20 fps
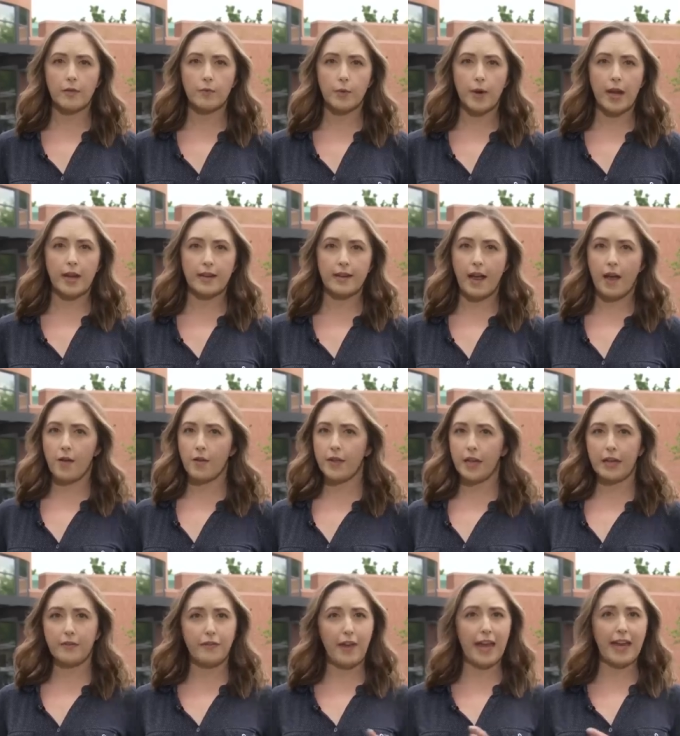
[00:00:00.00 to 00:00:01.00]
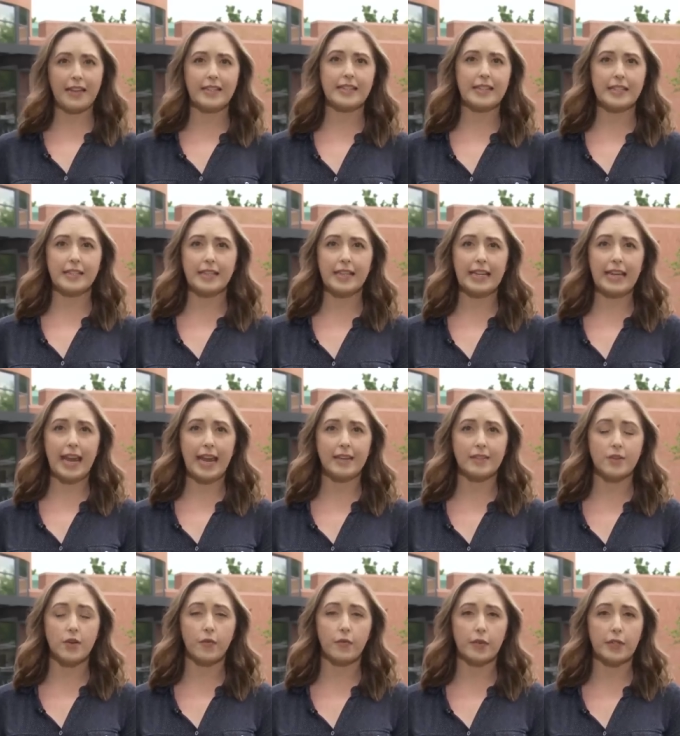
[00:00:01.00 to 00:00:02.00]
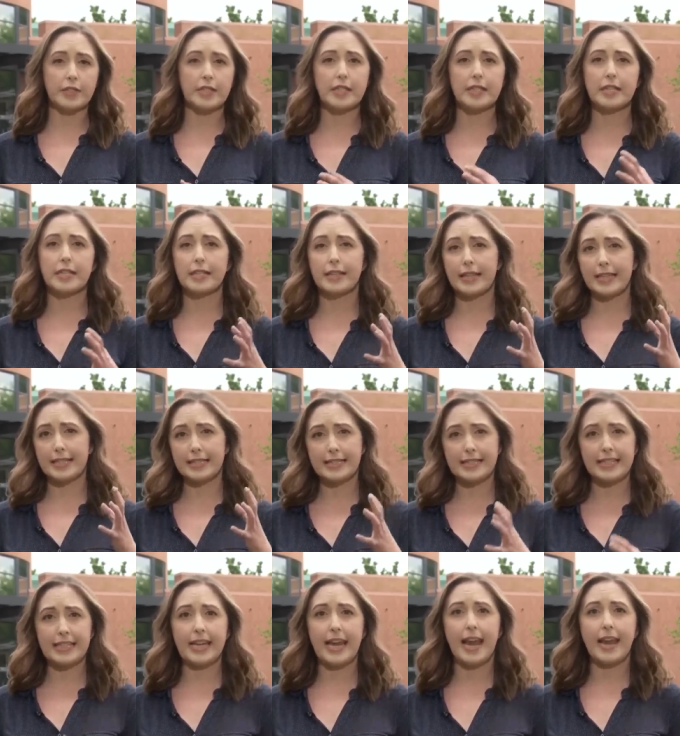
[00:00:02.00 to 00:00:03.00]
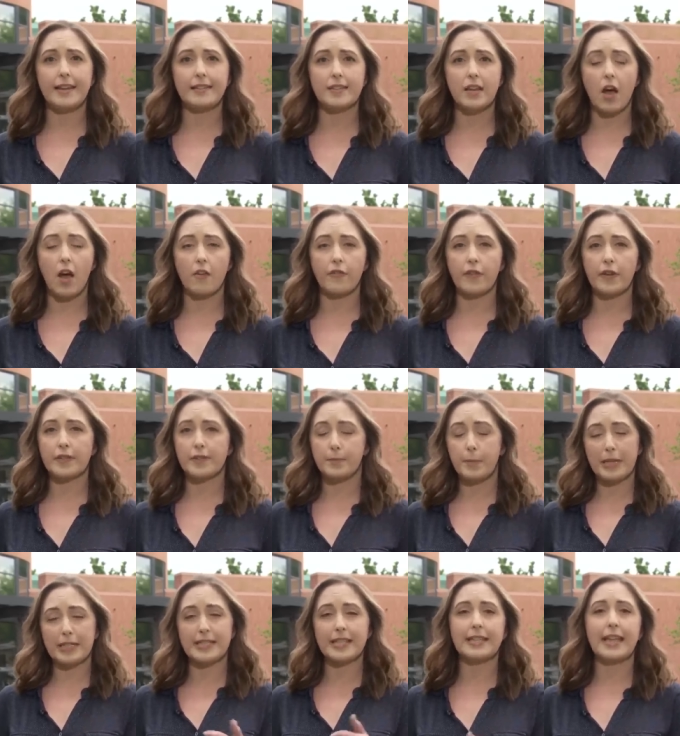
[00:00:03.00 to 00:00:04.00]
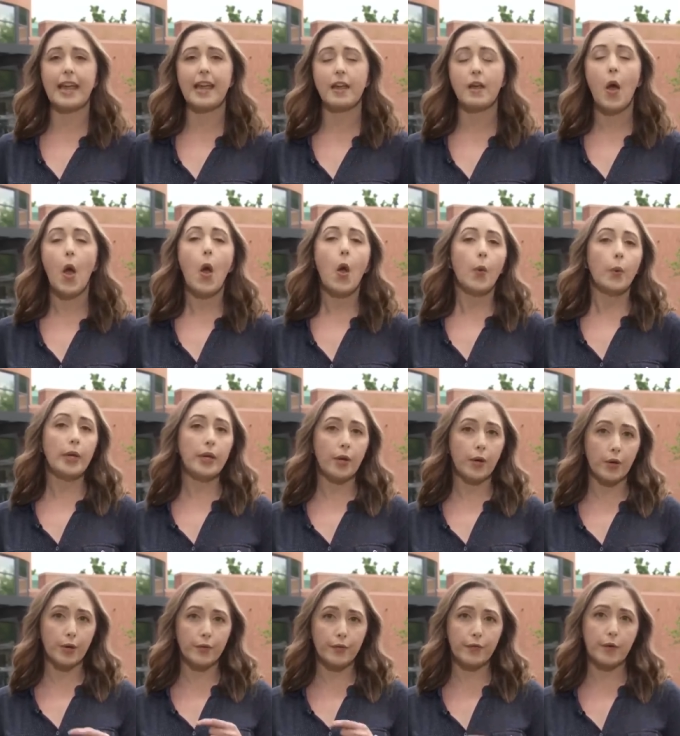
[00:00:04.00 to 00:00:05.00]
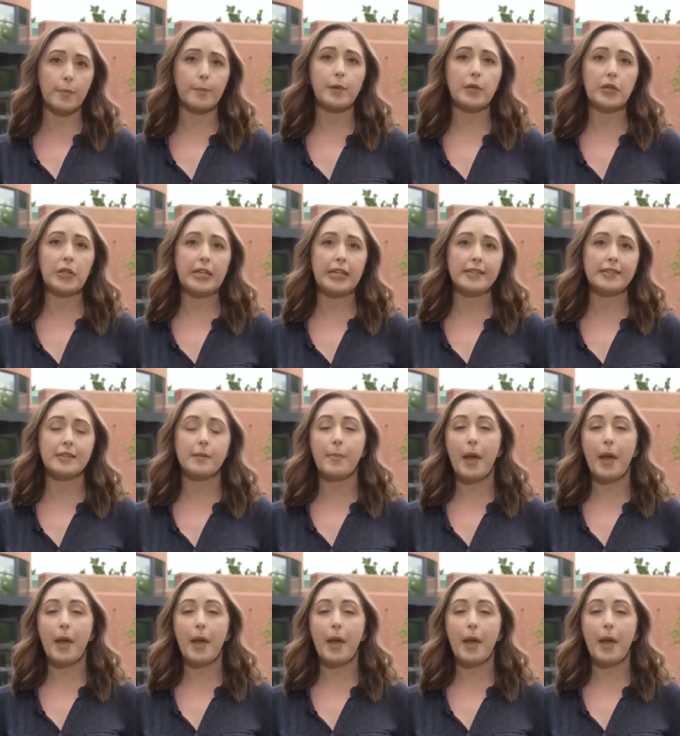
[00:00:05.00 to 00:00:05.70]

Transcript: Right. Now they've handed the case over to the DA's office, but today we heard from police